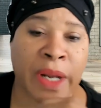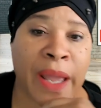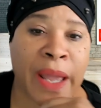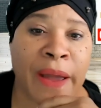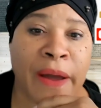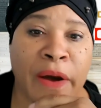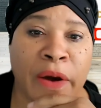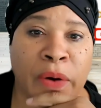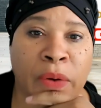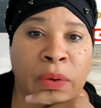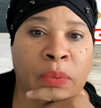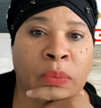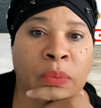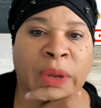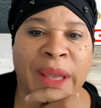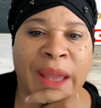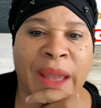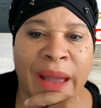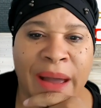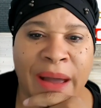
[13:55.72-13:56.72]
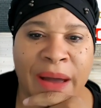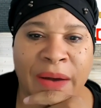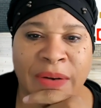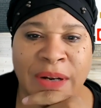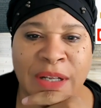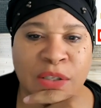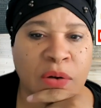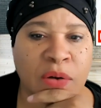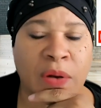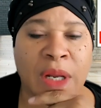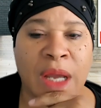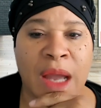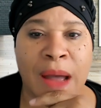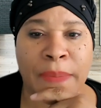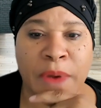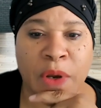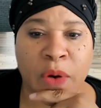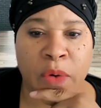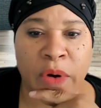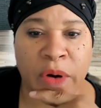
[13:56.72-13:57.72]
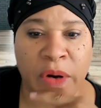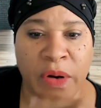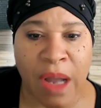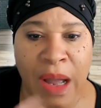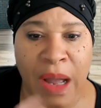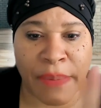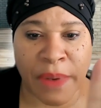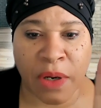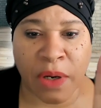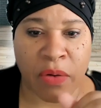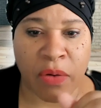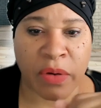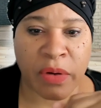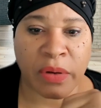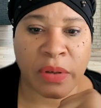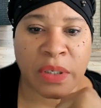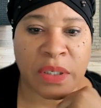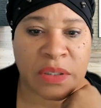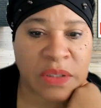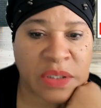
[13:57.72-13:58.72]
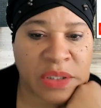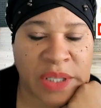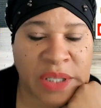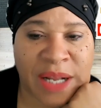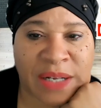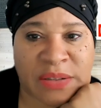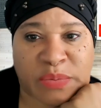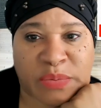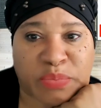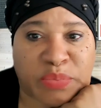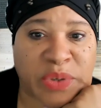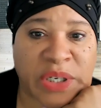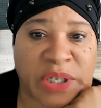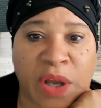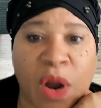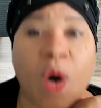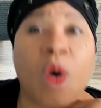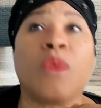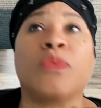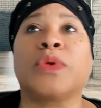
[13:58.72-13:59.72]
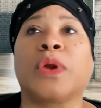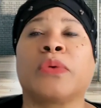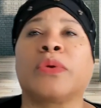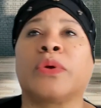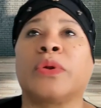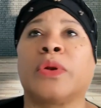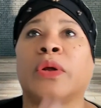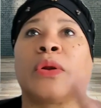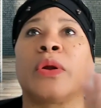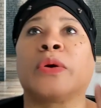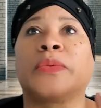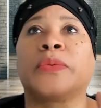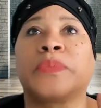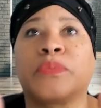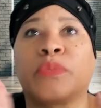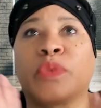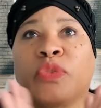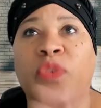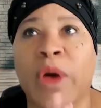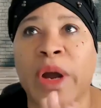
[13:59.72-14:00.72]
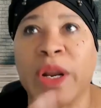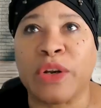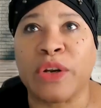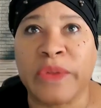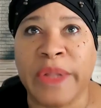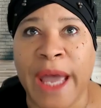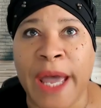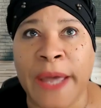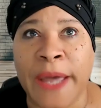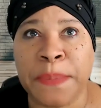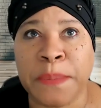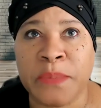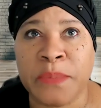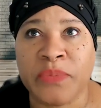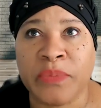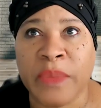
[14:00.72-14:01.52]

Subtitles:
now we have, let's go to Comic Corner, because that's really, oh, no. Before I do that,